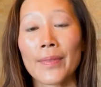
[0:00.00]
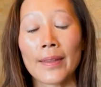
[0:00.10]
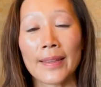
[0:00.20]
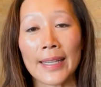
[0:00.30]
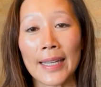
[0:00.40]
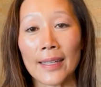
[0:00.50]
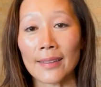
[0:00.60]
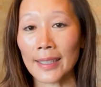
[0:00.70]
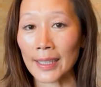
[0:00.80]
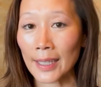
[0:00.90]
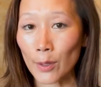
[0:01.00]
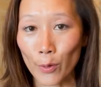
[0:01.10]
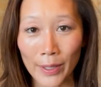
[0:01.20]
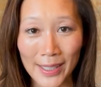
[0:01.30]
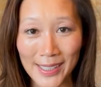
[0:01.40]
The leading
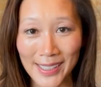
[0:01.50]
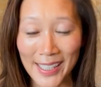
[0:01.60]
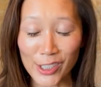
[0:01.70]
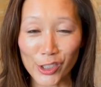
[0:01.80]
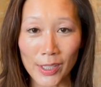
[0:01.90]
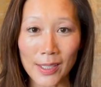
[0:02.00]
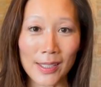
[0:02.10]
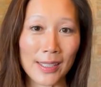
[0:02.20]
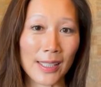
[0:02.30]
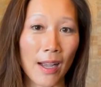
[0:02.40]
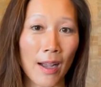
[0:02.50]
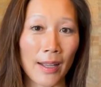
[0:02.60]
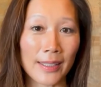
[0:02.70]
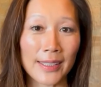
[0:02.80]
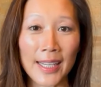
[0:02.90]
organizations
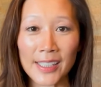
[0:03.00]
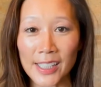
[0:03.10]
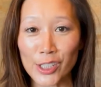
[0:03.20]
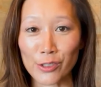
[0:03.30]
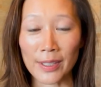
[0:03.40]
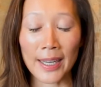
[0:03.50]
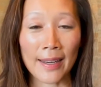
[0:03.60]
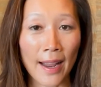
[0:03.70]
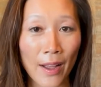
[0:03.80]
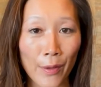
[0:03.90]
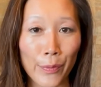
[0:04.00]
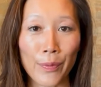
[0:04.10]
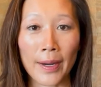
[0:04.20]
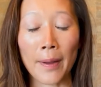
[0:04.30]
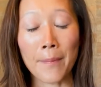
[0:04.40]
on dentistry and health
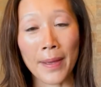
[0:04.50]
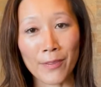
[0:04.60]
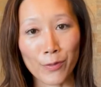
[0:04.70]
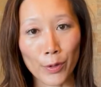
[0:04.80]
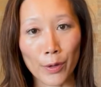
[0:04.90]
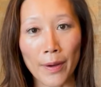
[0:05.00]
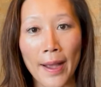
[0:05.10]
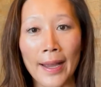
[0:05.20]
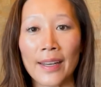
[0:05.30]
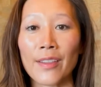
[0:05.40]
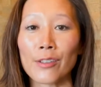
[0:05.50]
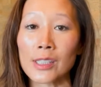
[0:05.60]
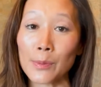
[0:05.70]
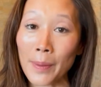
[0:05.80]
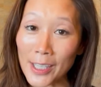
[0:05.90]
recommend fluoride. There are
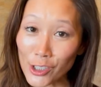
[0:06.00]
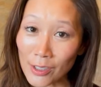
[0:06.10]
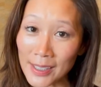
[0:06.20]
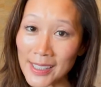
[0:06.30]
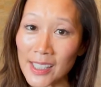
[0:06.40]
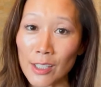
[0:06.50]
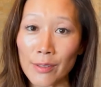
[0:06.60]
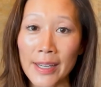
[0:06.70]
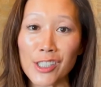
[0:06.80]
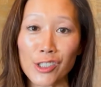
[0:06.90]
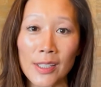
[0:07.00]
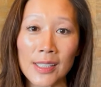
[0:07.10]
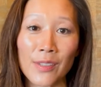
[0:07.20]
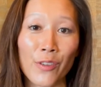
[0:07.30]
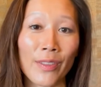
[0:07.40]
special
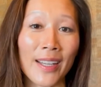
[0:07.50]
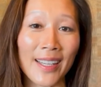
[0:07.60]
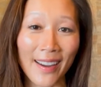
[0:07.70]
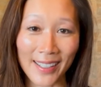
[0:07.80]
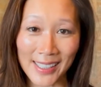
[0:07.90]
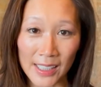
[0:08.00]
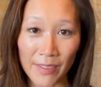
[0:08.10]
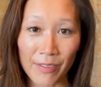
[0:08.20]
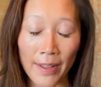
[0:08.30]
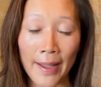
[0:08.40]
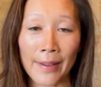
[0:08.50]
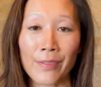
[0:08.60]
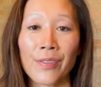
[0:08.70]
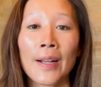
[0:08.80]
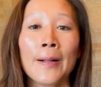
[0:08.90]
considerations for the youngest of life.
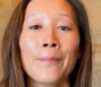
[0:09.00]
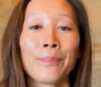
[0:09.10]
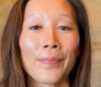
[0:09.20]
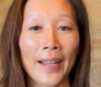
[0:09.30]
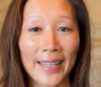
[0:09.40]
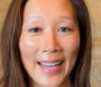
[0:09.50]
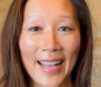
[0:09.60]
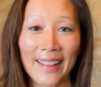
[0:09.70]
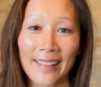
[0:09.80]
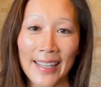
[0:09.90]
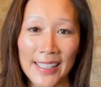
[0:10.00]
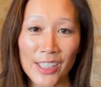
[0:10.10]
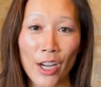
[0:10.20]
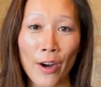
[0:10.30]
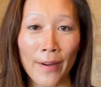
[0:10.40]
Again, links
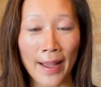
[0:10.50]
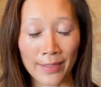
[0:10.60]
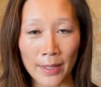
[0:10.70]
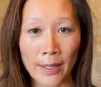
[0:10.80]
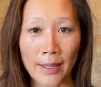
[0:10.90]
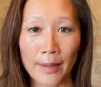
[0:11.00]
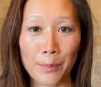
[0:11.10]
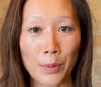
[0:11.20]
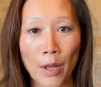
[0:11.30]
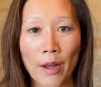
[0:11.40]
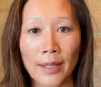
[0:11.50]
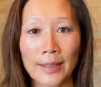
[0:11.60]
are at the blog.